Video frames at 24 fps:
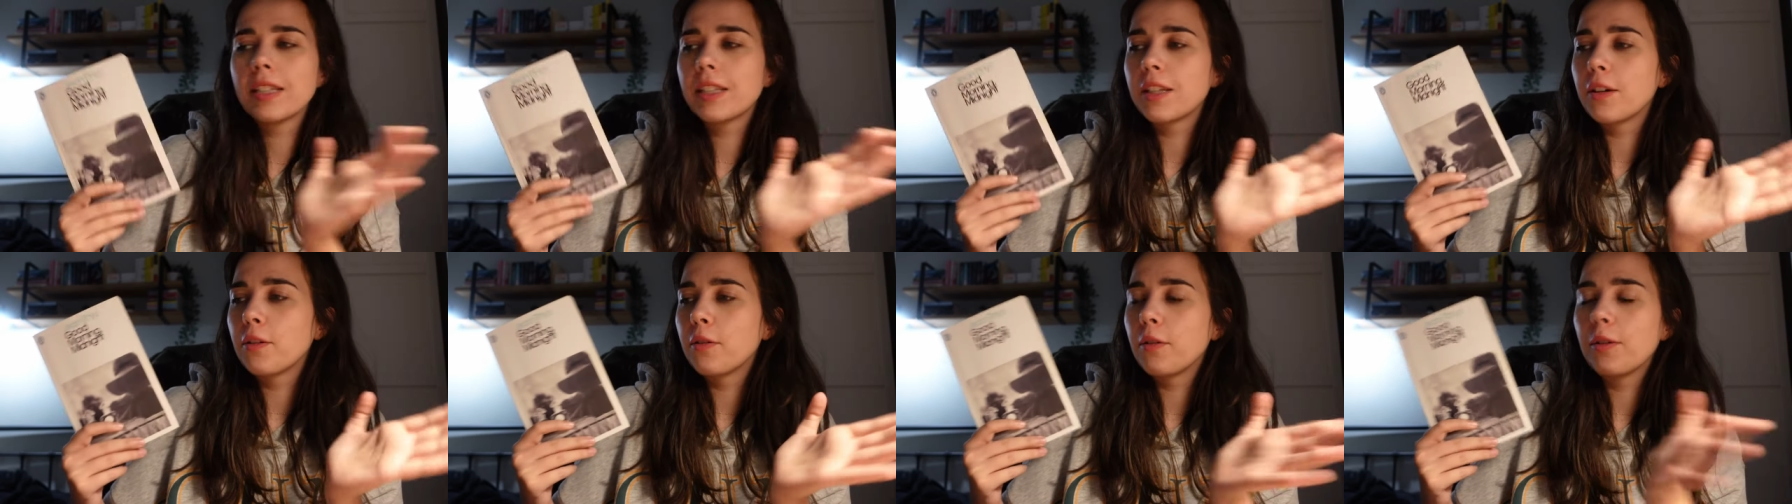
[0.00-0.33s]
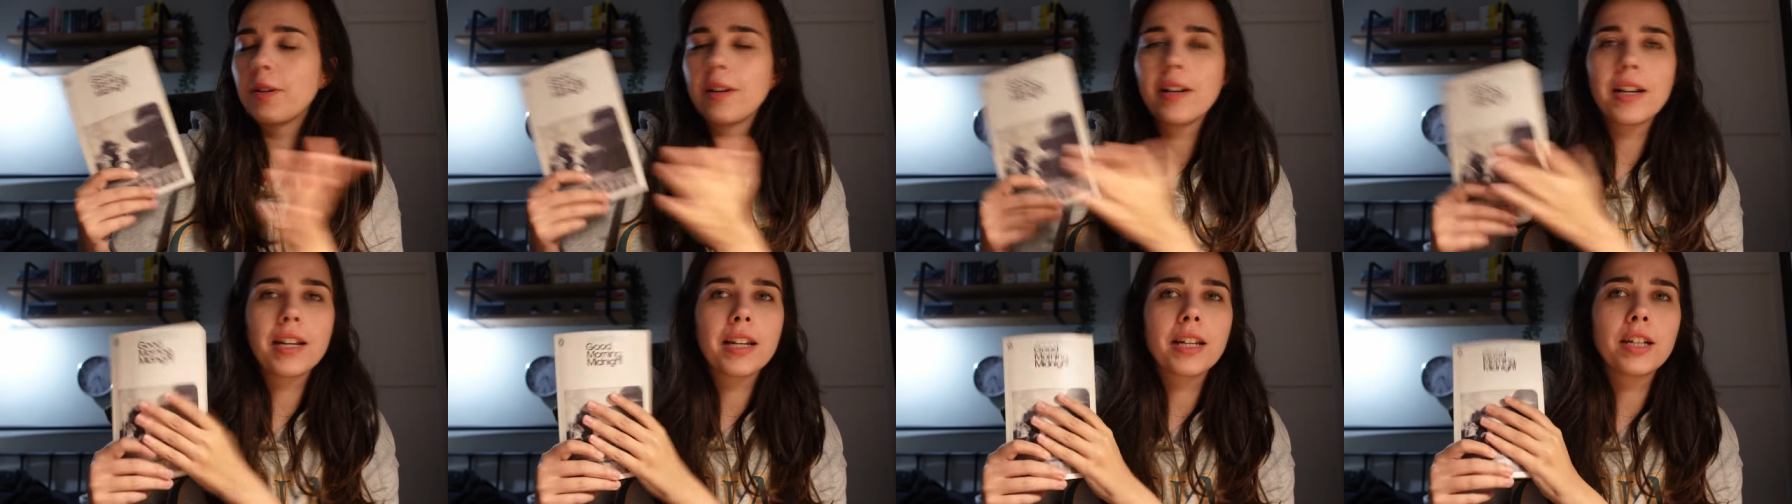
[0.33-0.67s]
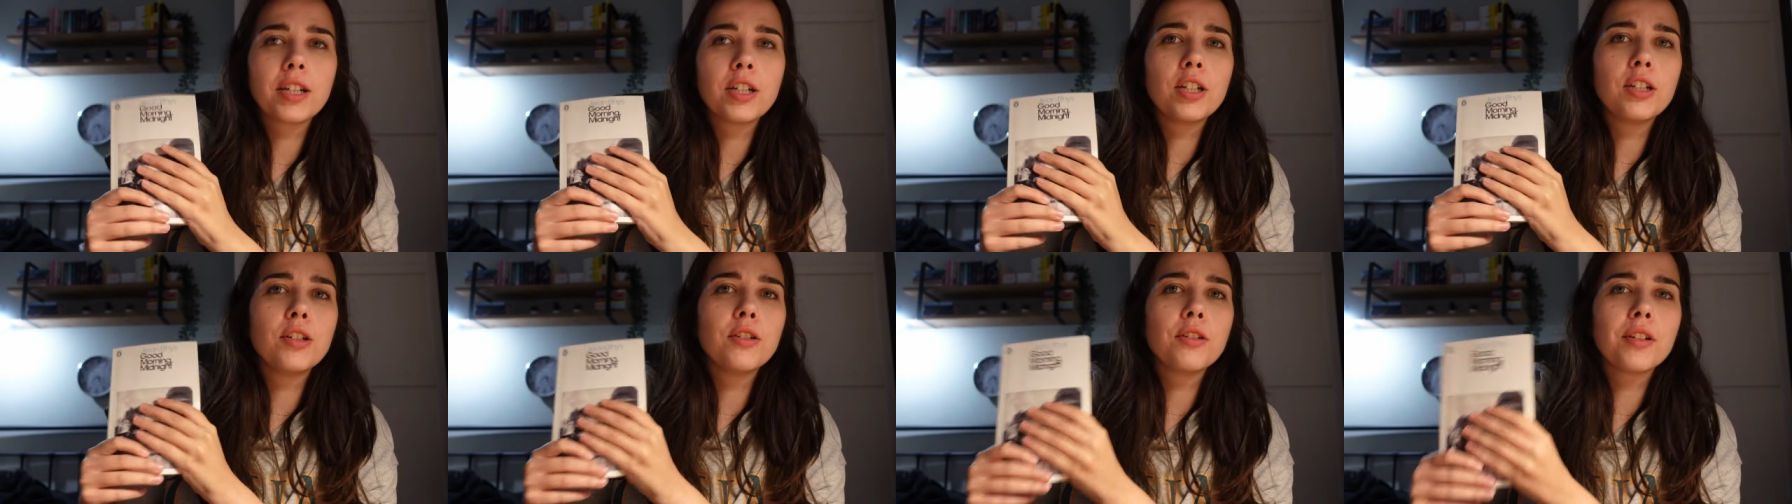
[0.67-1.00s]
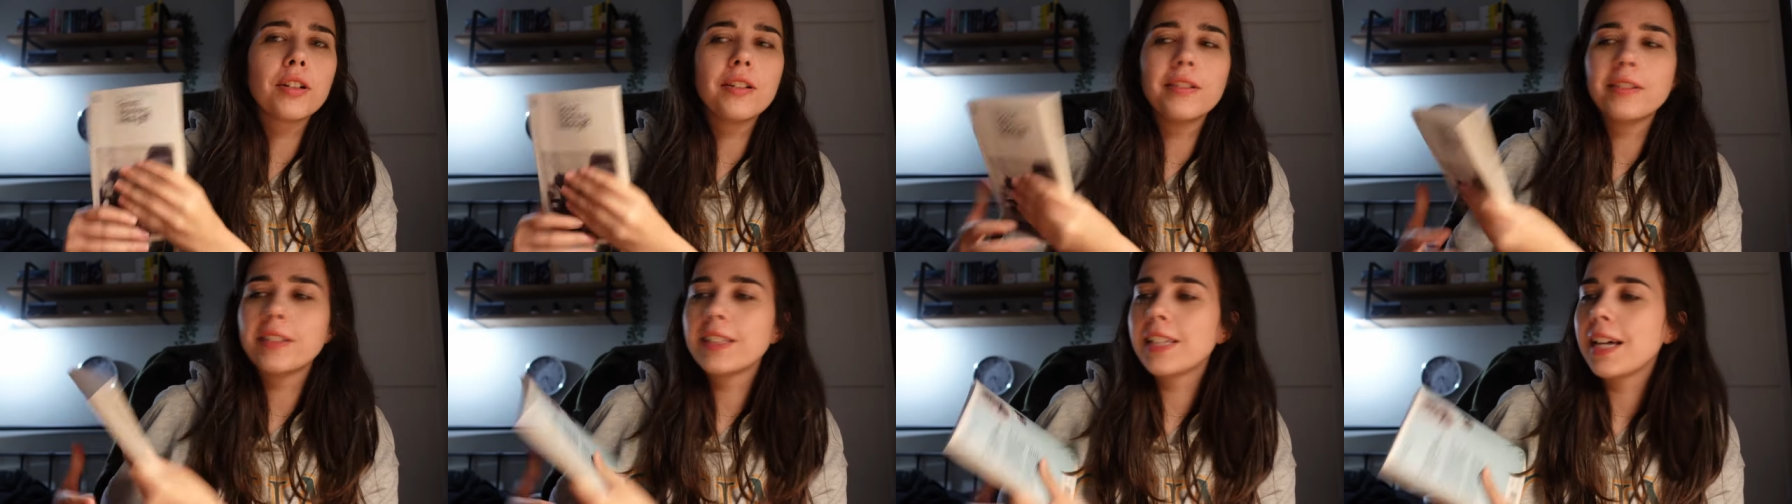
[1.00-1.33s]
So had a good
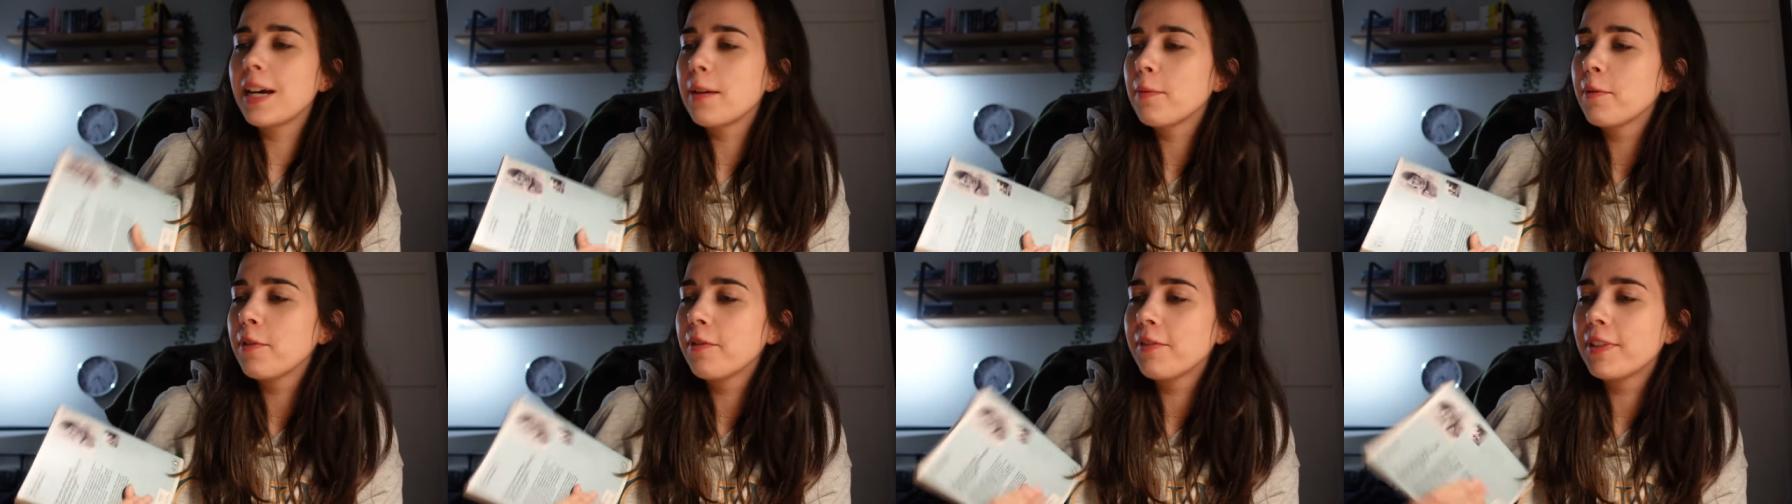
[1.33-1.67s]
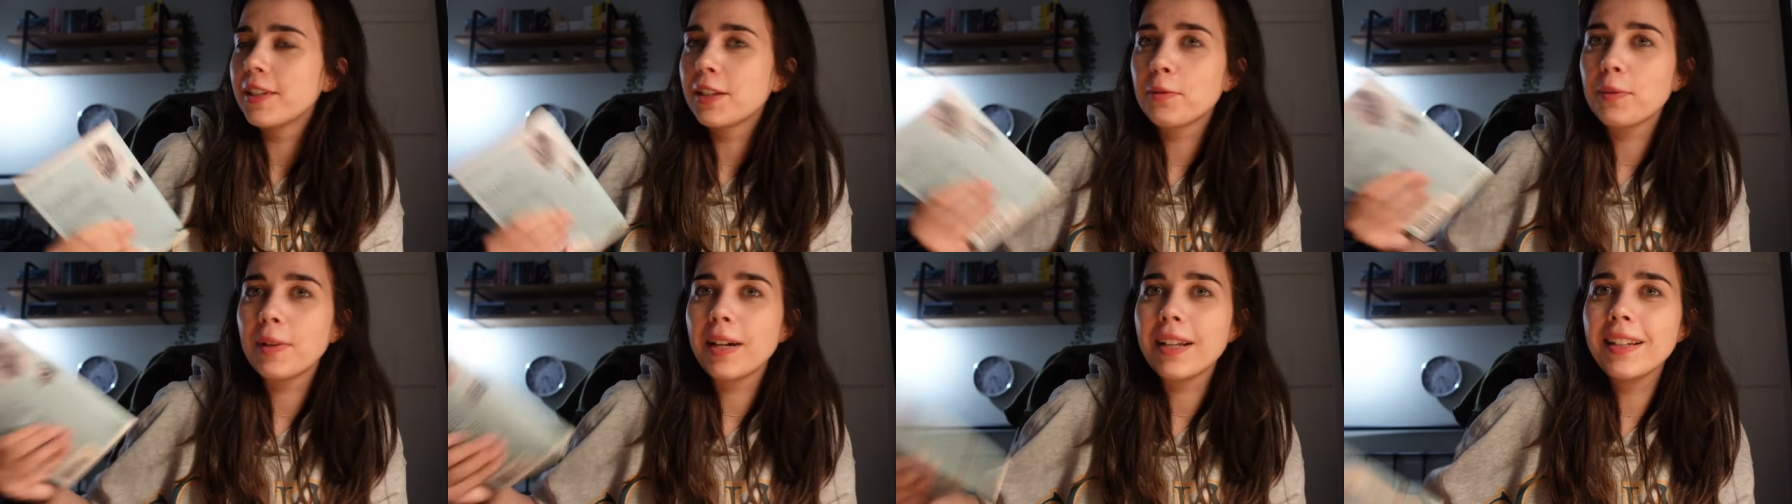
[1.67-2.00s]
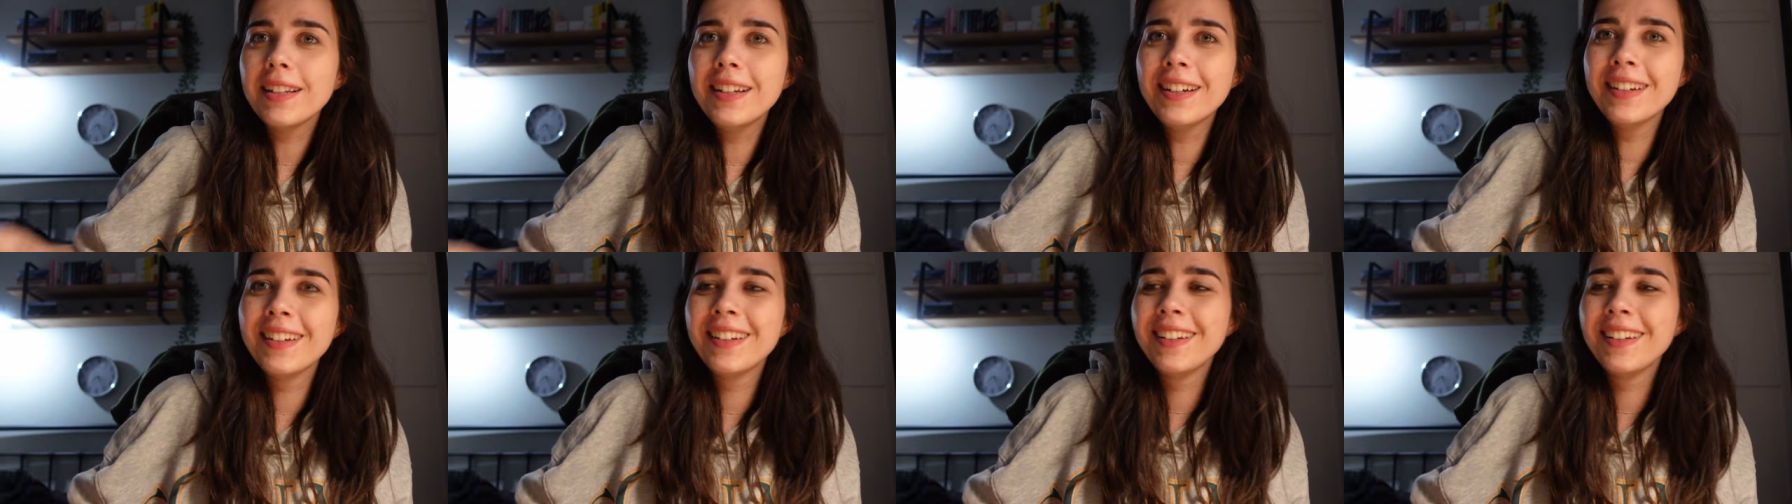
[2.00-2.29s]
old time with this one.